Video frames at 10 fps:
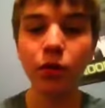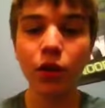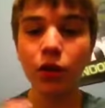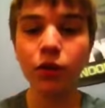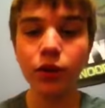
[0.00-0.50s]
with
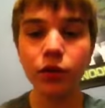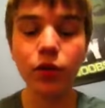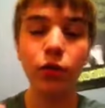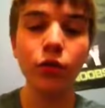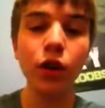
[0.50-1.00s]
all these
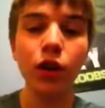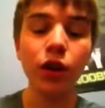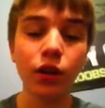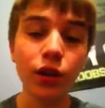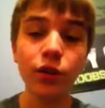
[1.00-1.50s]
two,
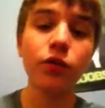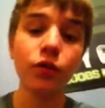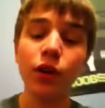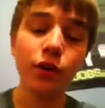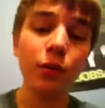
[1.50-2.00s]
and these
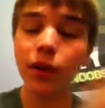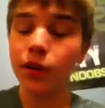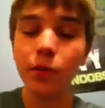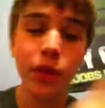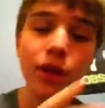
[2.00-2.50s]
two have to
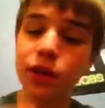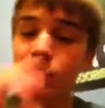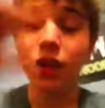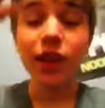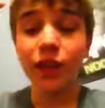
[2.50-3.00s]
match up with this.
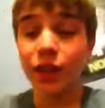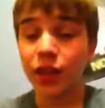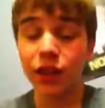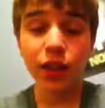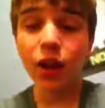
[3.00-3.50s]

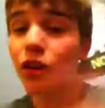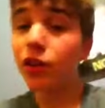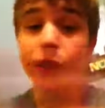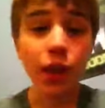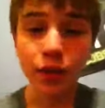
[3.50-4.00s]
They all
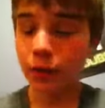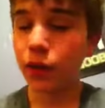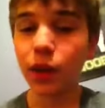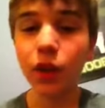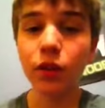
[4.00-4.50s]
just have to
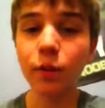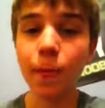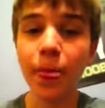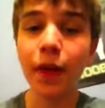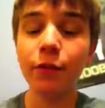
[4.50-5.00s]
fit together.
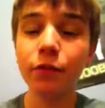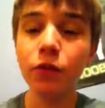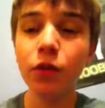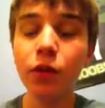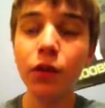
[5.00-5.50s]
If
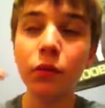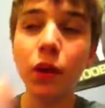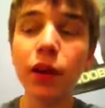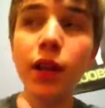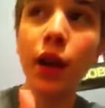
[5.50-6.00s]
you don't have the
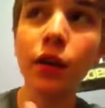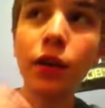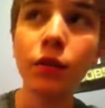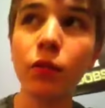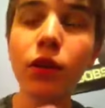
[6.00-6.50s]
right
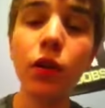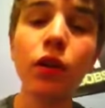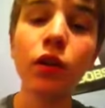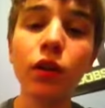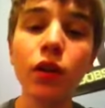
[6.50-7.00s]
tactics, right
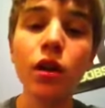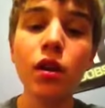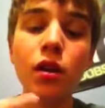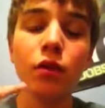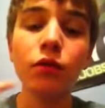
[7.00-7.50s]

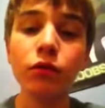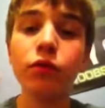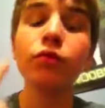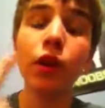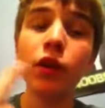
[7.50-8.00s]

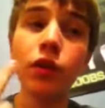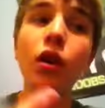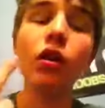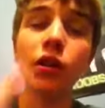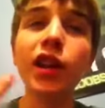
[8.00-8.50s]

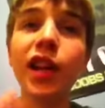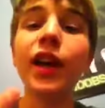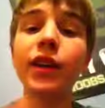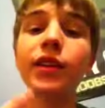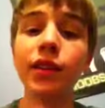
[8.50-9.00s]
gun
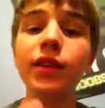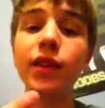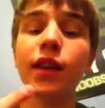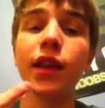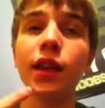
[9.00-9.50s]

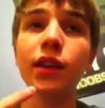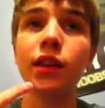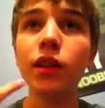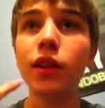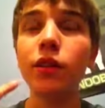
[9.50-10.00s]
classes,
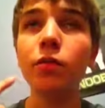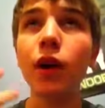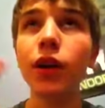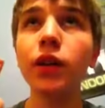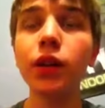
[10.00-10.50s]
and the
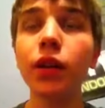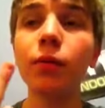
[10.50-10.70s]
right